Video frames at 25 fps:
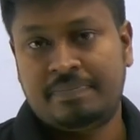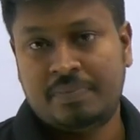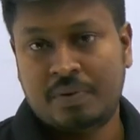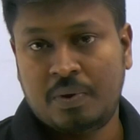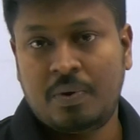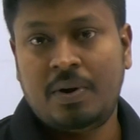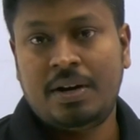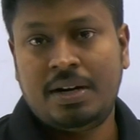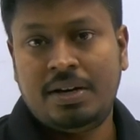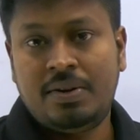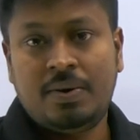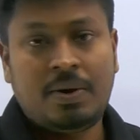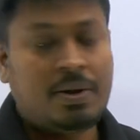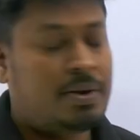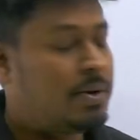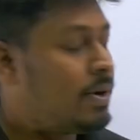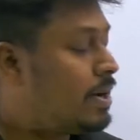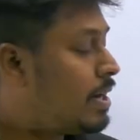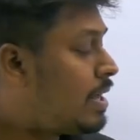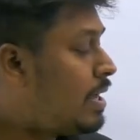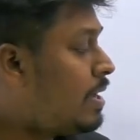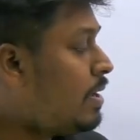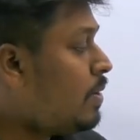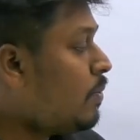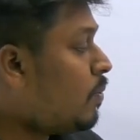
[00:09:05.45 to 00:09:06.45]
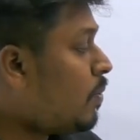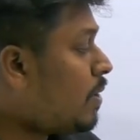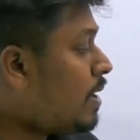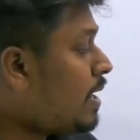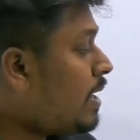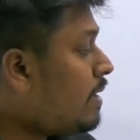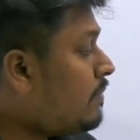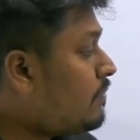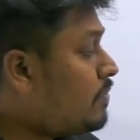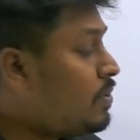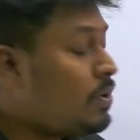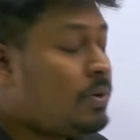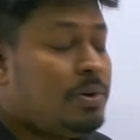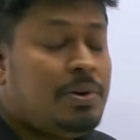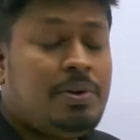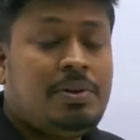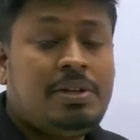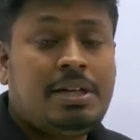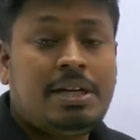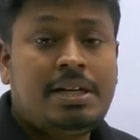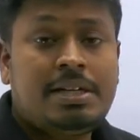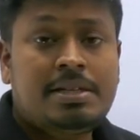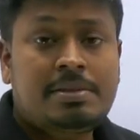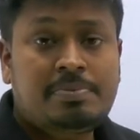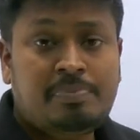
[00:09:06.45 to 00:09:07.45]
Got it or not? What I have told you,
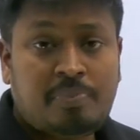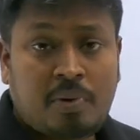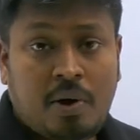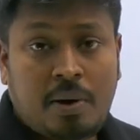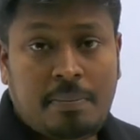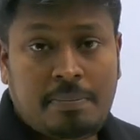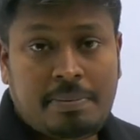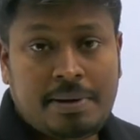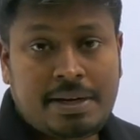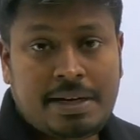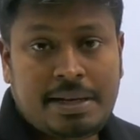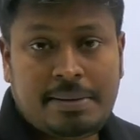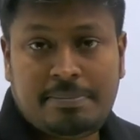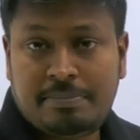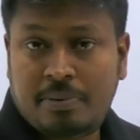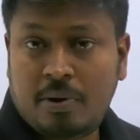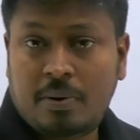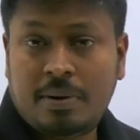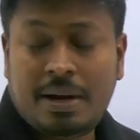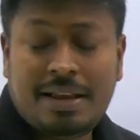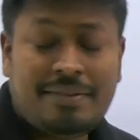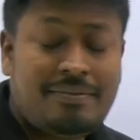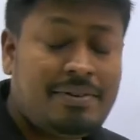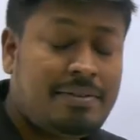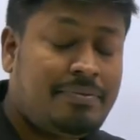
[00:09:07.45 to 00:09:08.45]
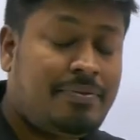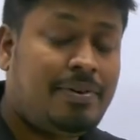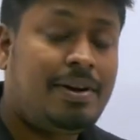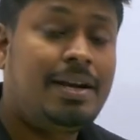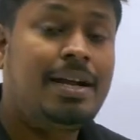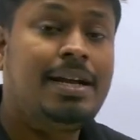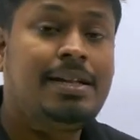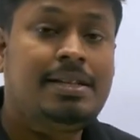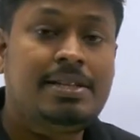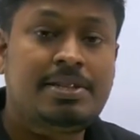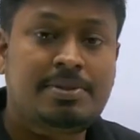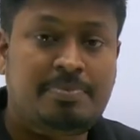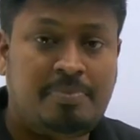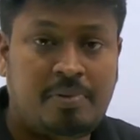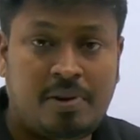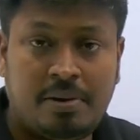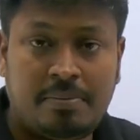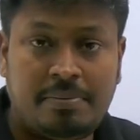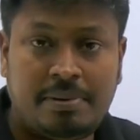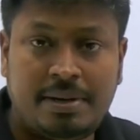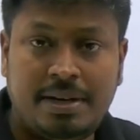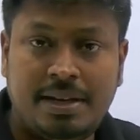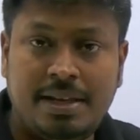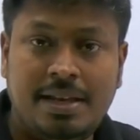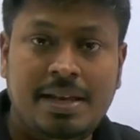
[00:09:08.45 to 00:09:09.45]
that is property. Never forget this
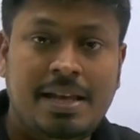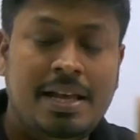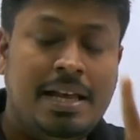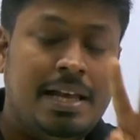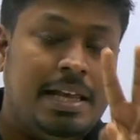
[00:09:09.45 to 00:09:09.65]
property.